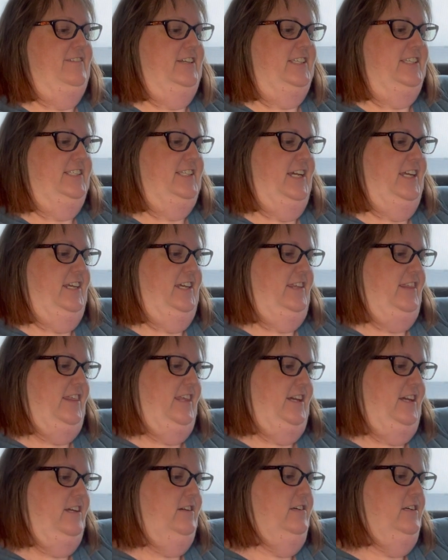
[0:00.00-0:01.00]
exciting
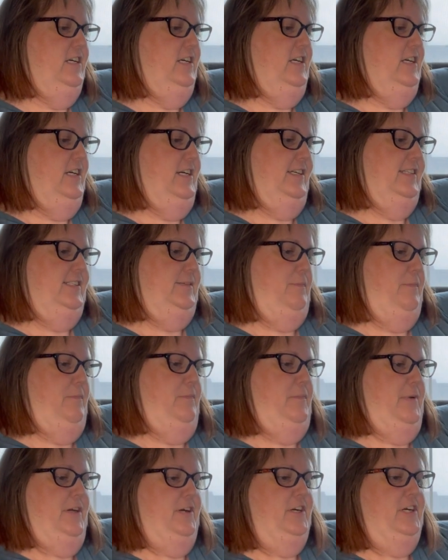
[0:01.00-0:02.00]
thing
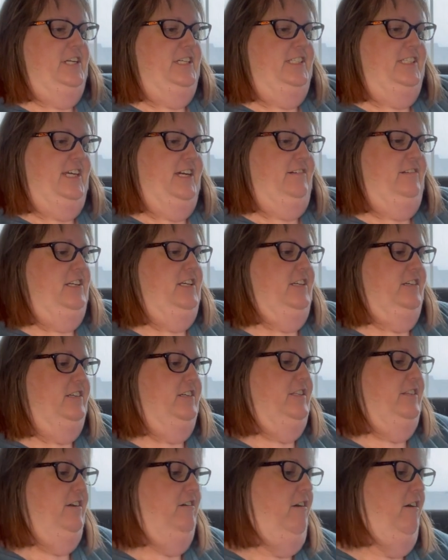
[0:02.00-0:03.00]
buried down here
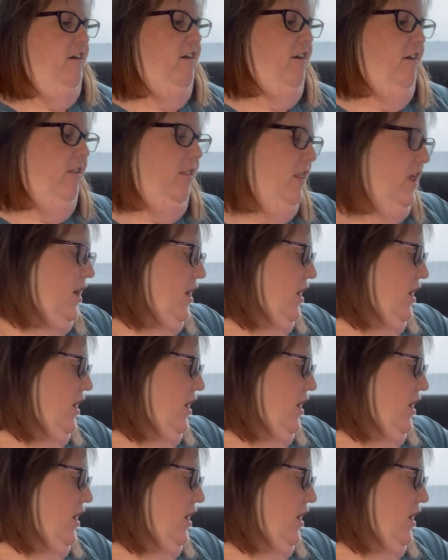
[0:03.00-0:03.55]
in the hall.